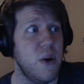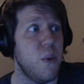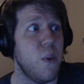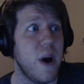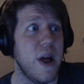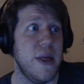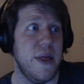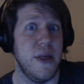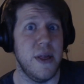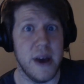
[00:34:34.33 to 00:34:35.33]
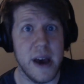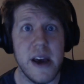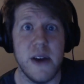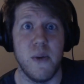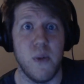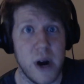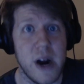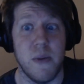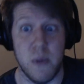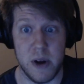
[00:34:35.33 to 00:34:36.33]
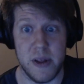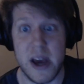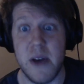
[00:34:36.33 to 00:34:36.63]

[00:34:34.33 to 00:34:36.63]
what where they